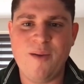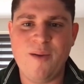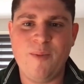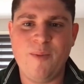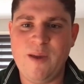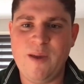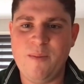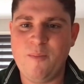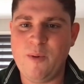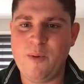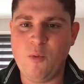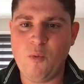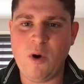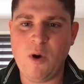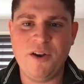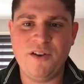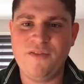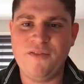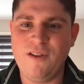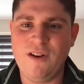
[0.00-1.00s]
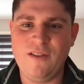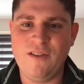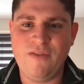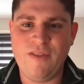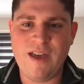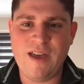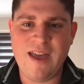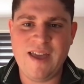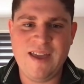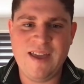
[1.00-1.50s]
it'd be, be wonderful if
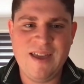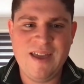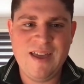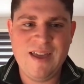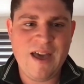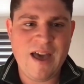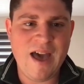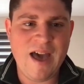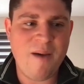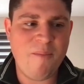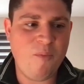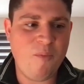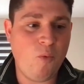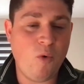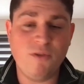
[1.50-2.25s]
they um,